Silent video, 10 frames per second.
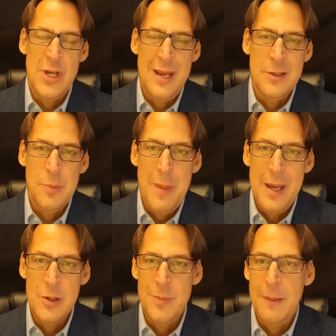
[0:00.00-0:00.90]
change
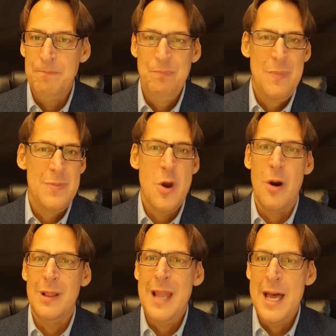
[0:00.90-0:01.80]
management. There
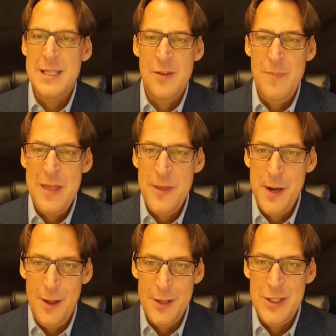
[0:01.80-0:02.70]
are lots of
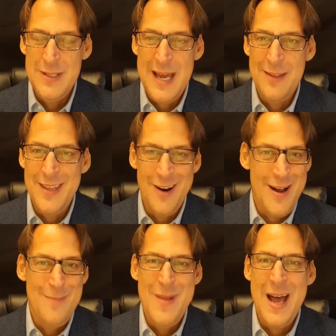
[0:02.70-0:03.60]
methodologies out
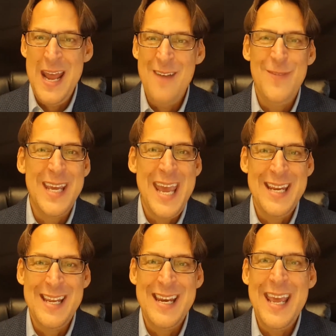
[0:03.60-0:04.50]
there. I'm not
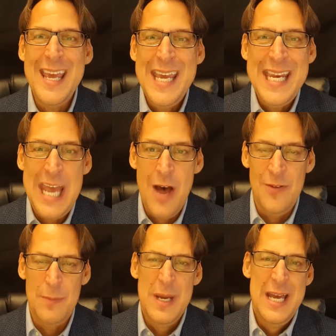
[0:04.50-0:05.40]
advocating any
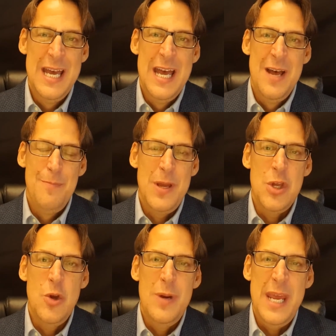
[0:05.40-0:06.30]
of them,
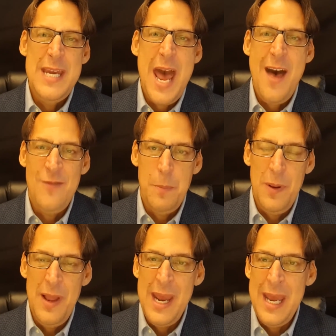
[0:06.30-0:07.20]
but you need to have a
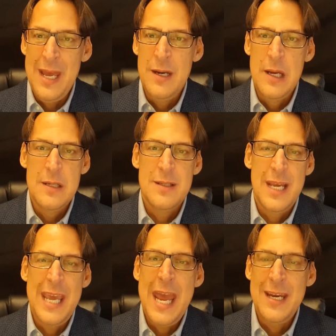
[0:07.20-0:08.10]
plan
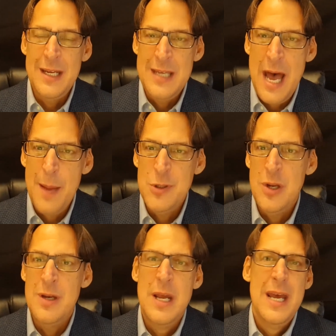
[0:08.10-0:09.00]
to gain
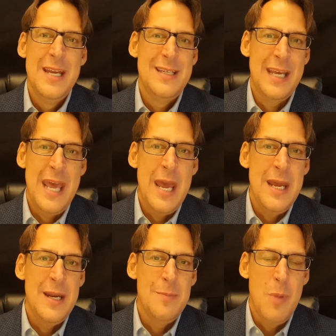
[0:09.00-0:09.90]
adoption, to
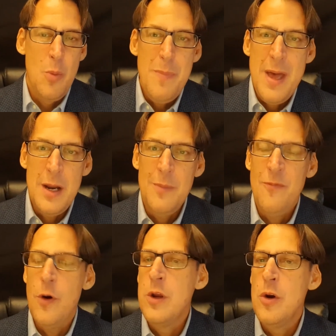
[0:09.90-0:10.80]
gain
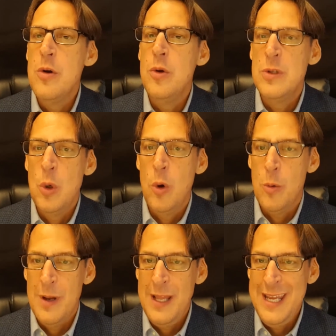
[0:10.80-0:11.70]
momentum for your new
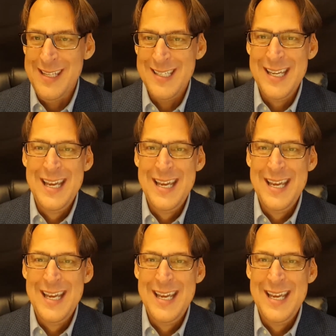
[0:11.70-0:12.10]
tool release.